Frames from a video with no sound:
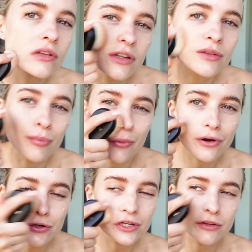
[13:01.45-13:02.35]
this
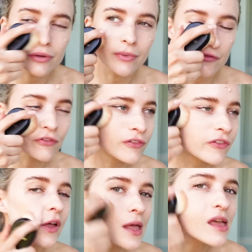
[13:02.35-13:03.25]
brush is one of my
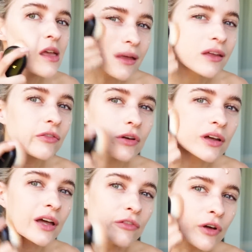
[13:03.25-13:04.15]
favourite
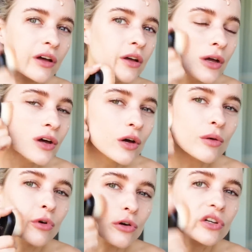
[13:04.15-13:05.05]
ever
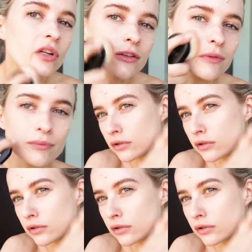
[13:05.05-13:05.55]
brushes.